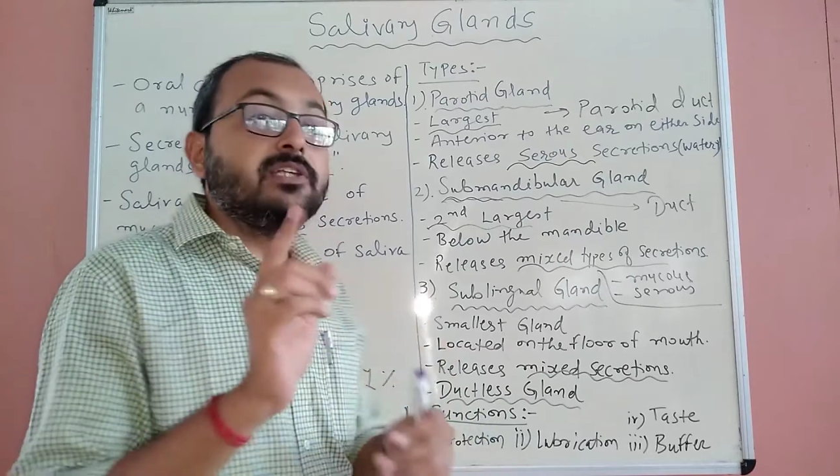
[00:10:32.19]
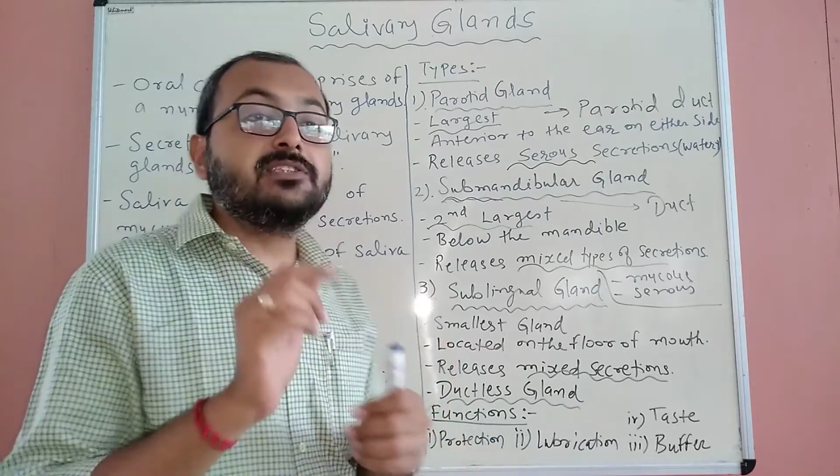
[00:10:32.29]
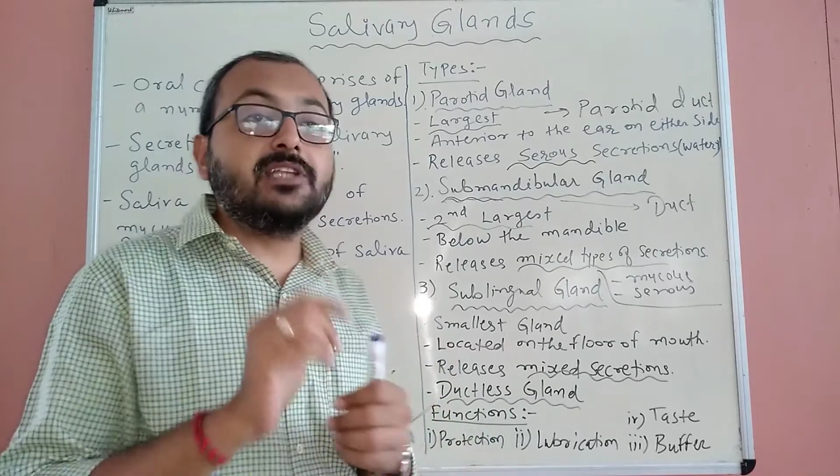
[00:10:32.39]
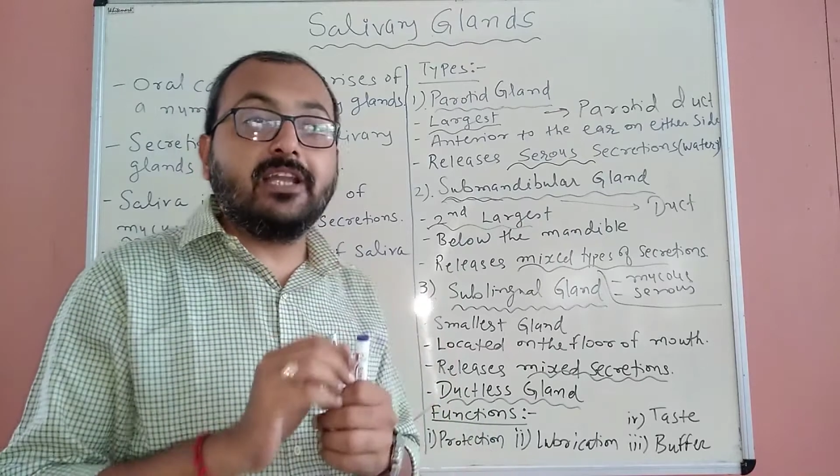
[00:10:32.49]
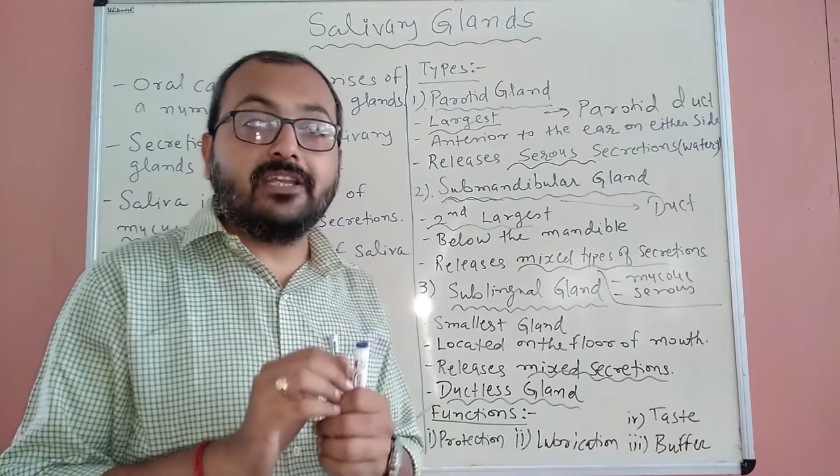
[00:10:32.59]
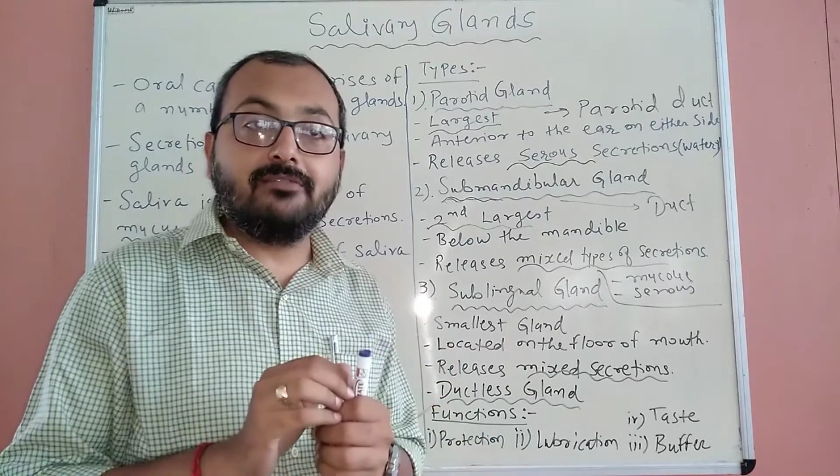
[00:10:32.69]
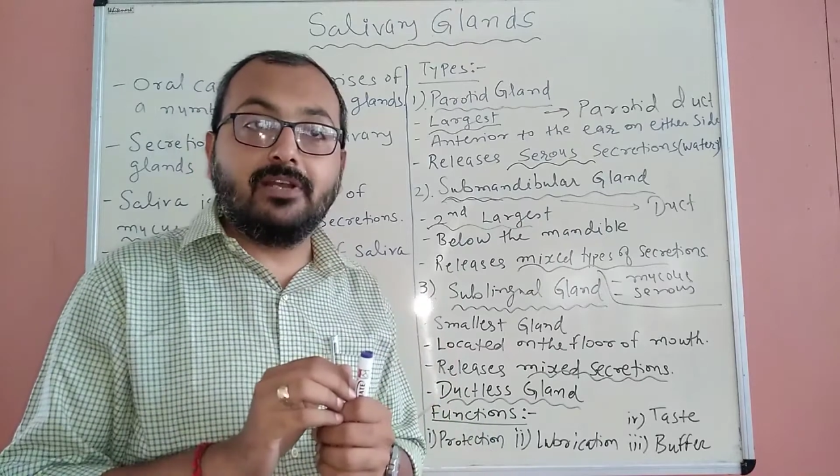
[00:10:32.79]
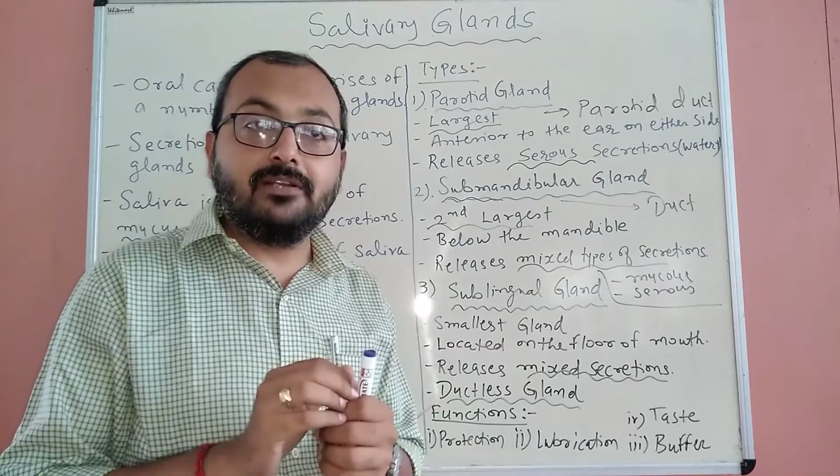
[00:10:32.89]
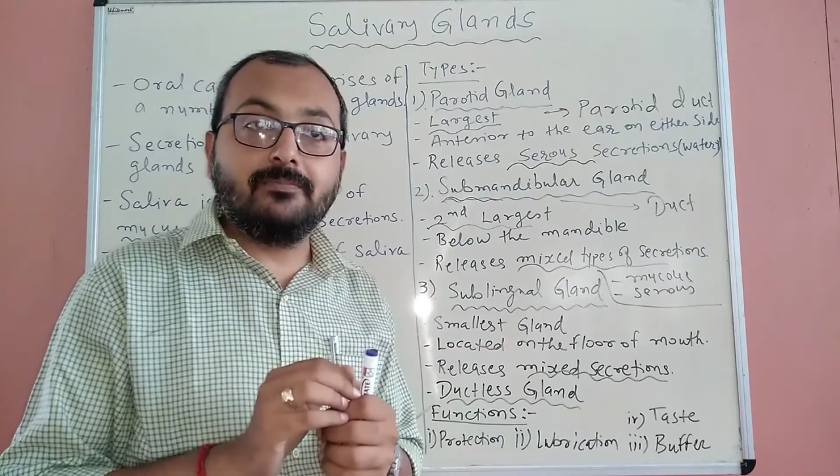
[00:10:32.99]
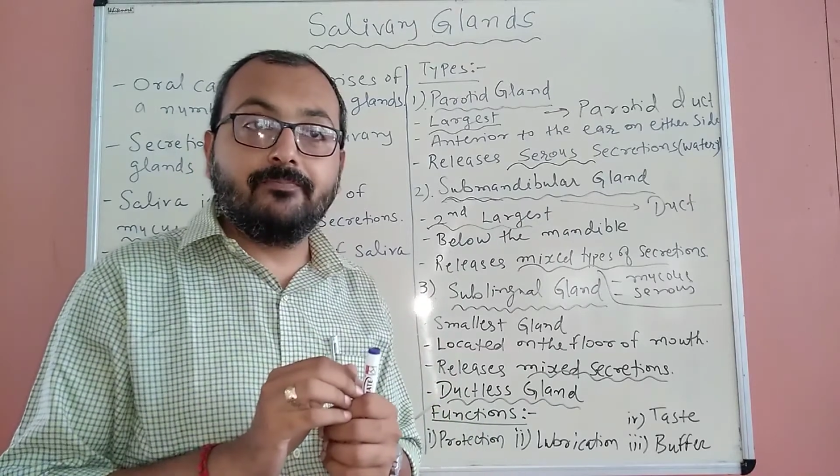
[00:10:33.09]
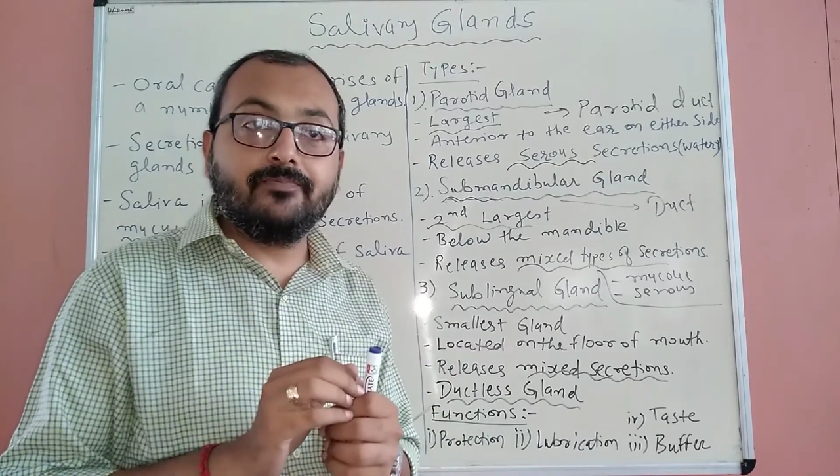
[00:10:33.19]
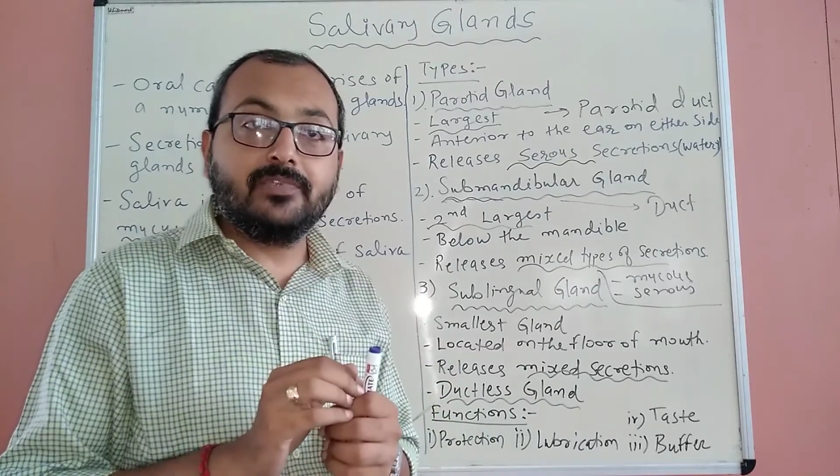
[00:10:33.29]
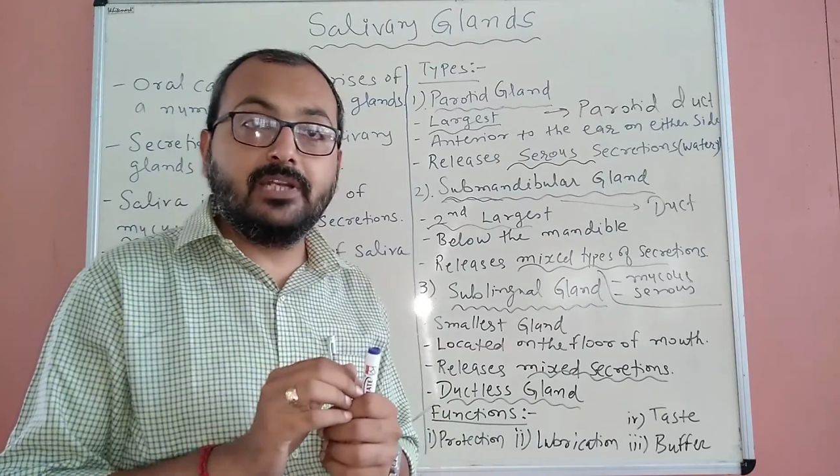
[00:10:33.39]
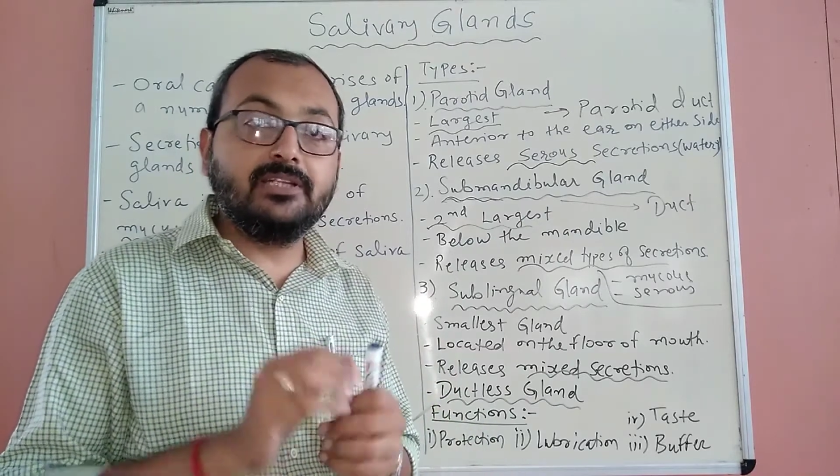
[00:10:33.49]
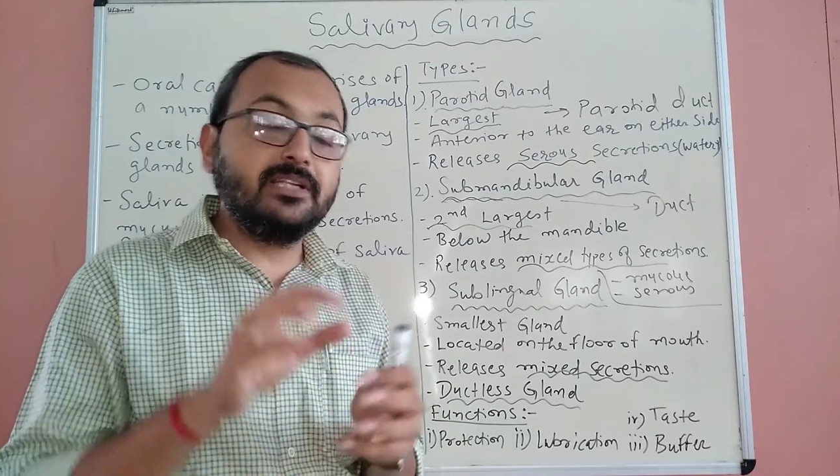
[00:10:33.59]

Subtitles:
saliva, right?